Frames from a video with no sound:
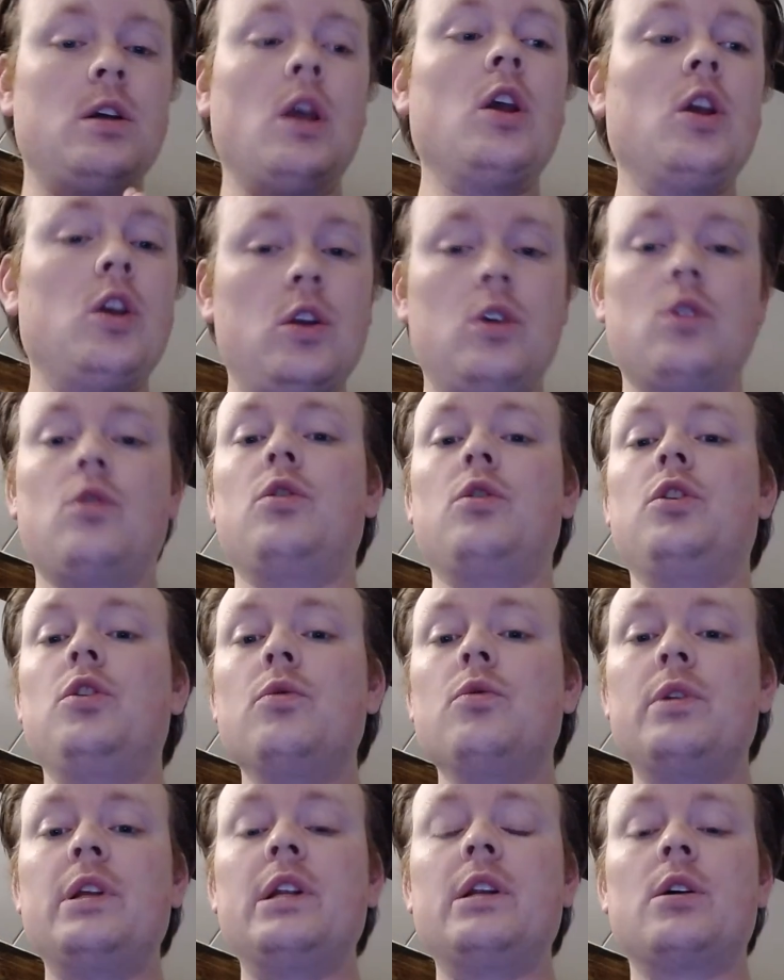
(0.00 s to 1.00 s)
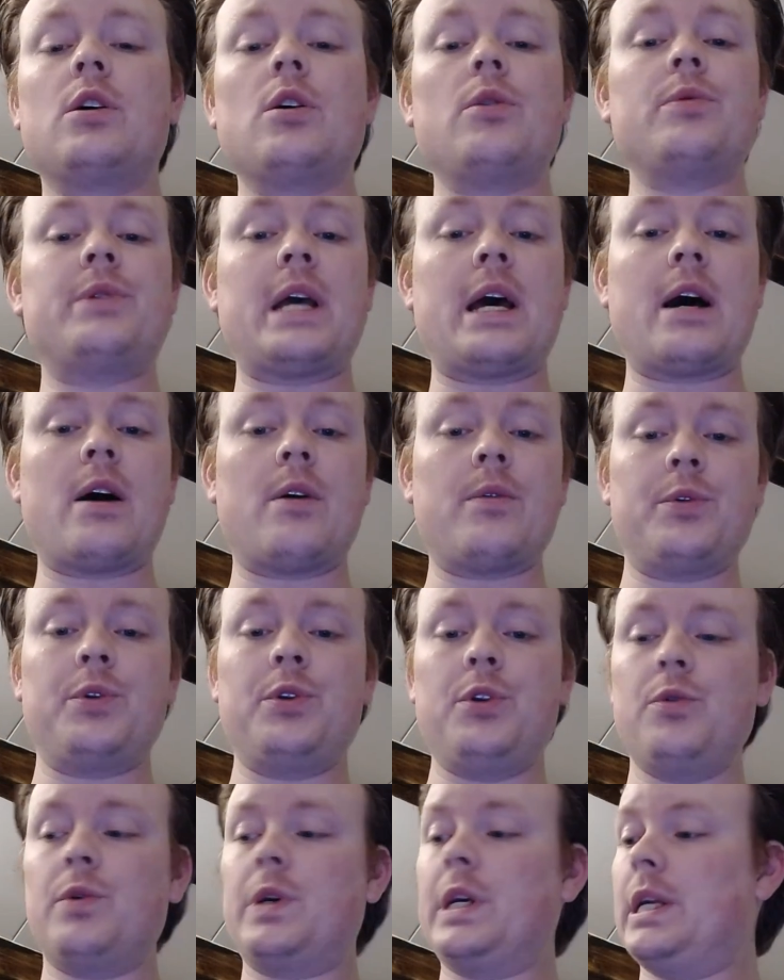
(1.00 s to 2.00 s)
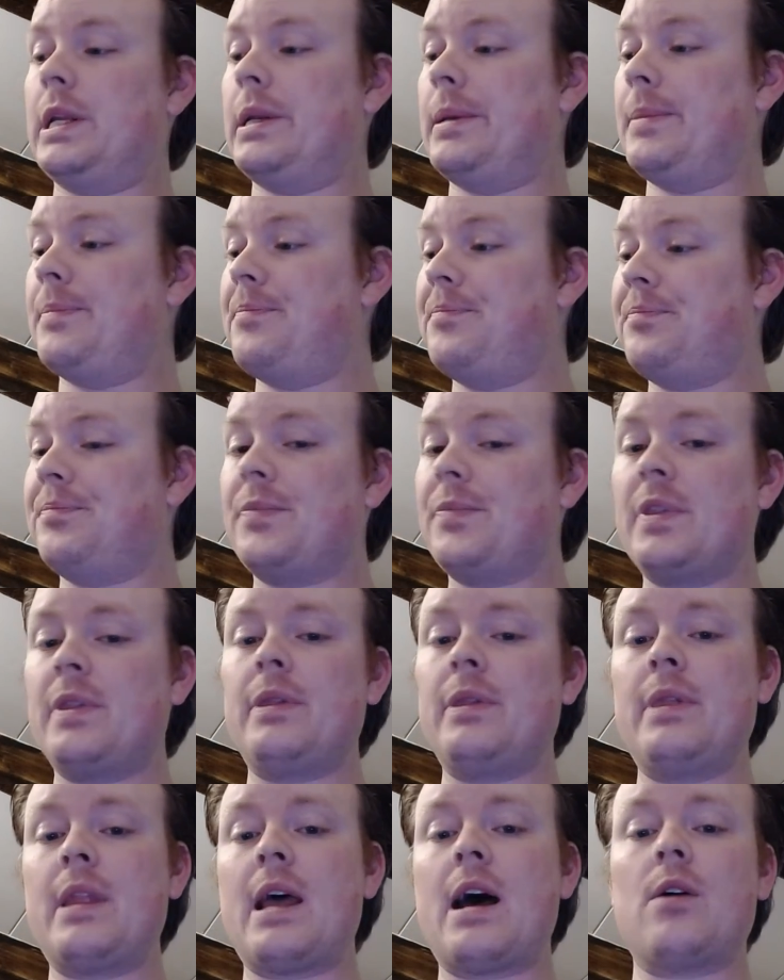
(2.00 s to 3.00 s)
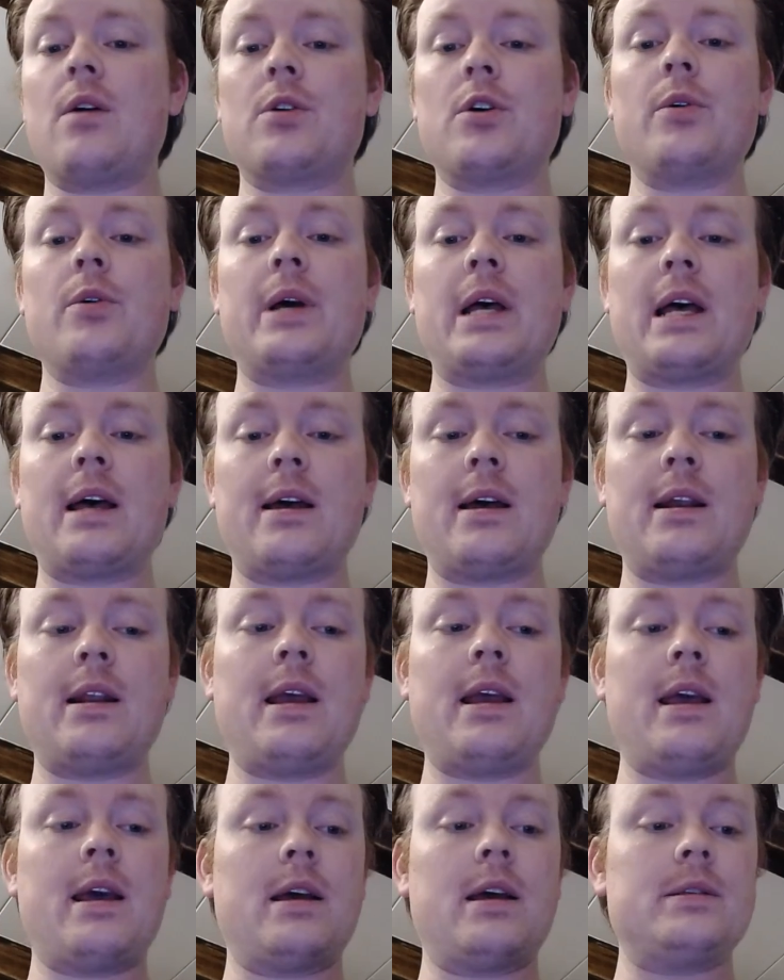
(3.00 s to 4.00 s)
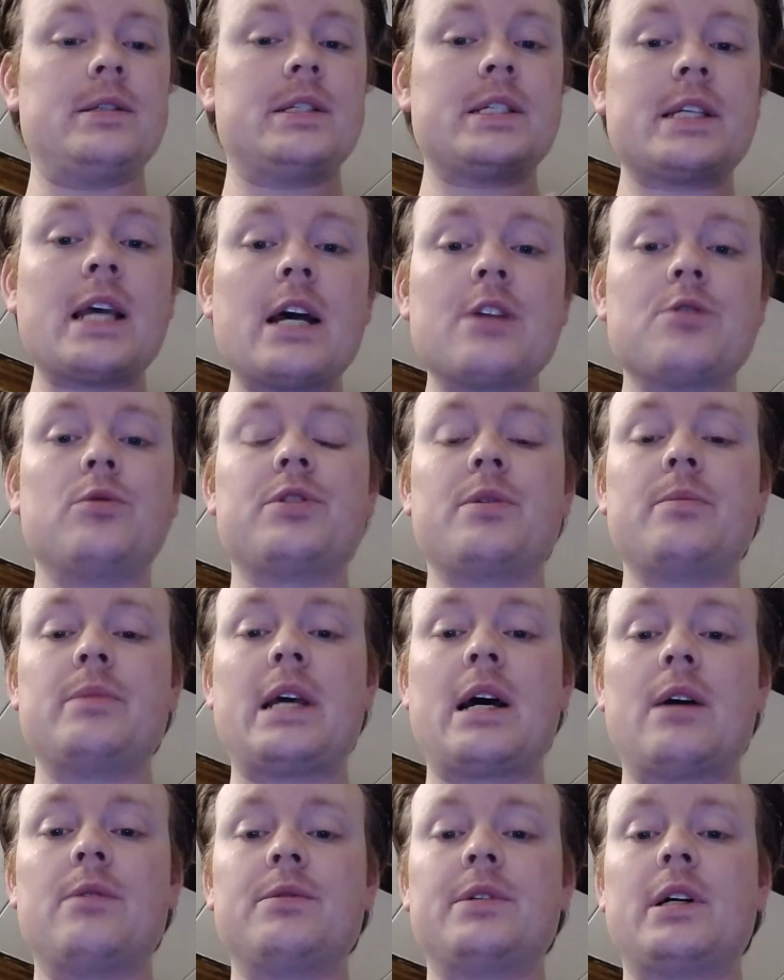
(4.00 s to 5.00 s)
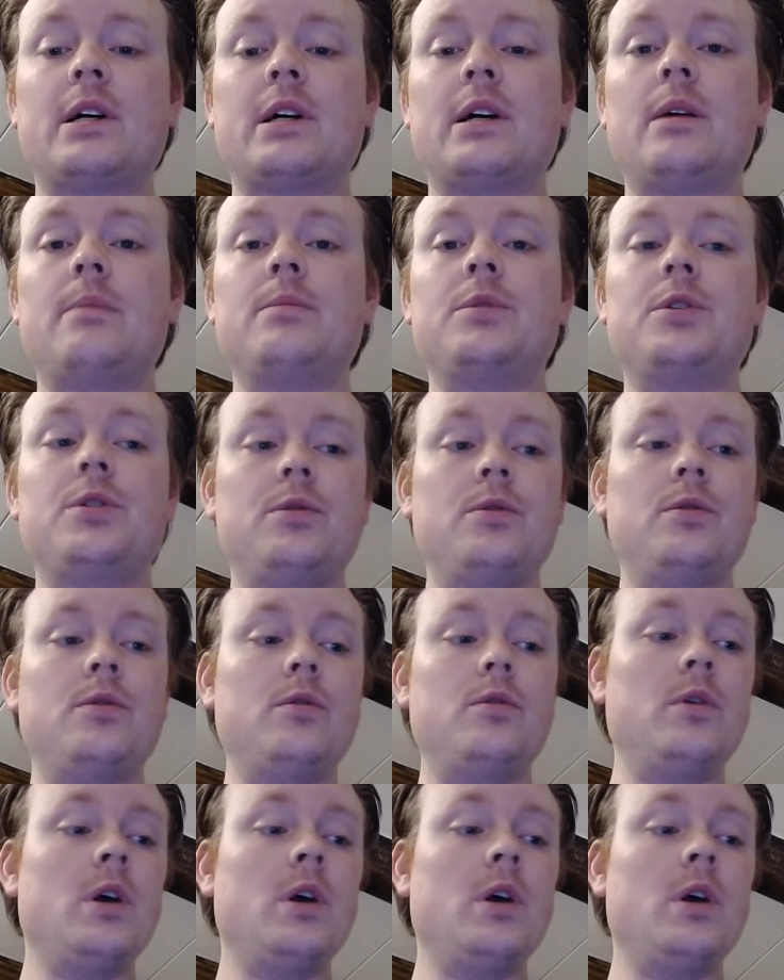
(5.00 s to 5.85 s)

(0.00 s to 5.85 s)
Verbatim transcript: You, you didn't go down. You can now go ahead and schedule some downtime to